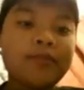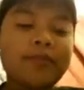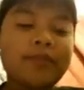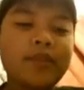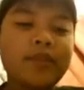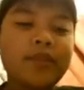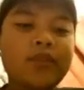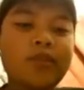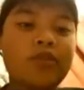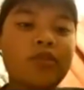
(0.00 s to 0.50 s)

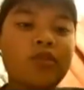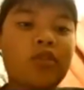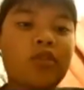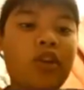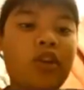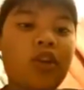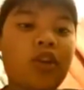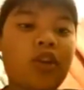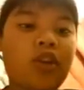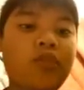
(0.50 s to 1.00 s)
So all
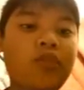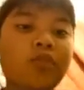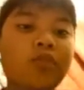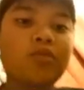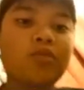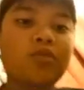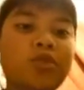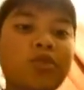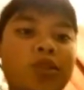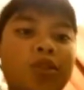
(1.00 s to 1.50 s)
you have to do
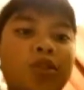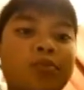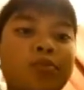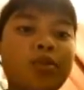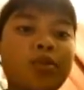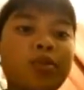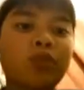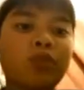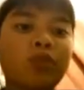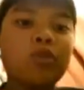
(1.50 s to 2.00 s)
is just put
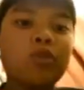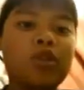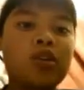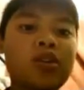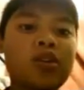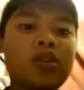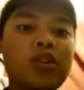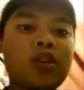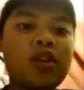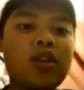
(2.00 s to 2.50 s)
it
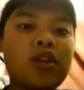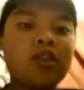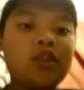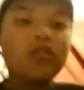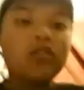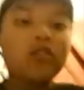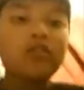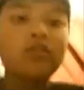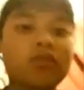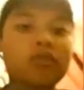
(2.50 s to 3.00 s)
there,
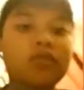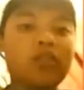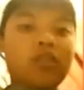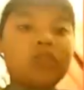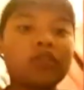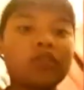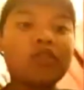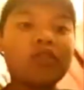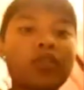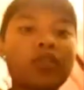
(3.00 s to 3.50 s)

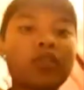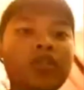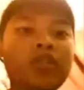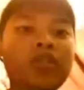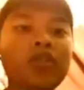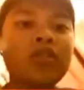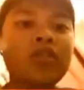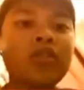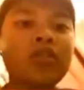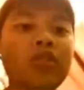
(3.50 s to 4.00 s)
cauldron,
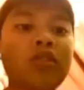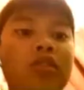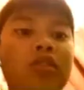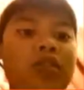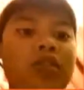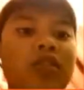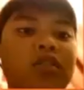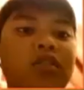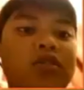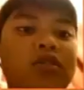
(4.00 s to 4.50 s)

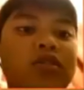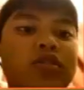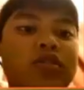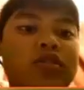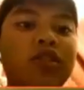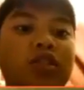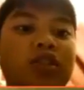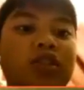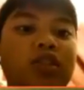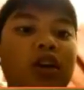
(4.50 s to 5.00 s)

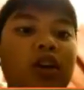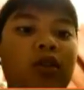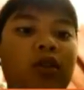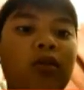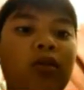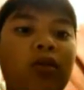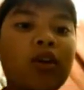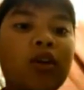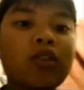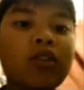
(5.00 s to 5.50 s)
just get
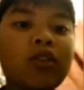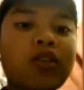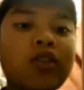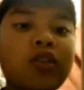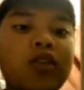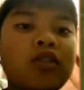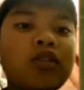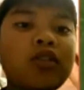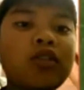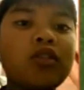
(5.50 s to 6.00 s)
water
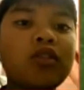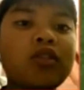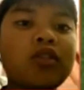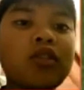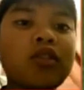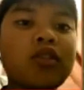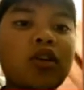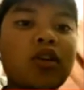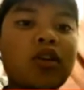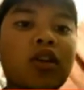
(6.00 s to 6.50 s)

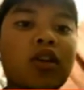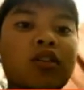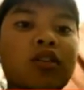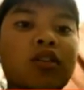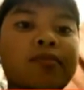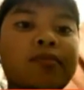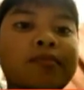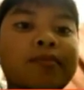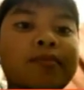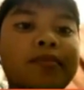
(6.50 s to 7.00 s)
and
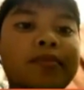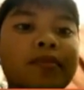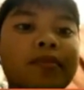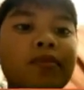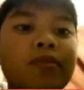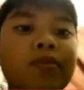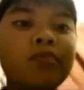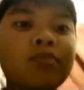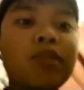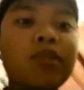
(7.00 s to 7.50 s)

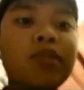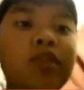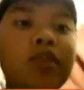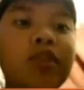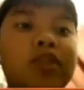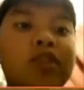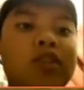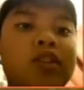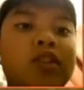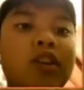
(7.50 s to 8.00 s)
put it
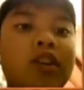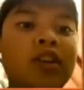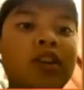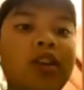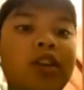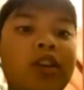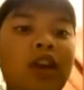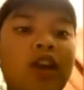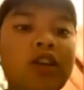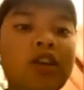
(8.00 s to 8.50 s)
inside like
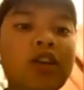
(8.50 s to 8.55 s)
that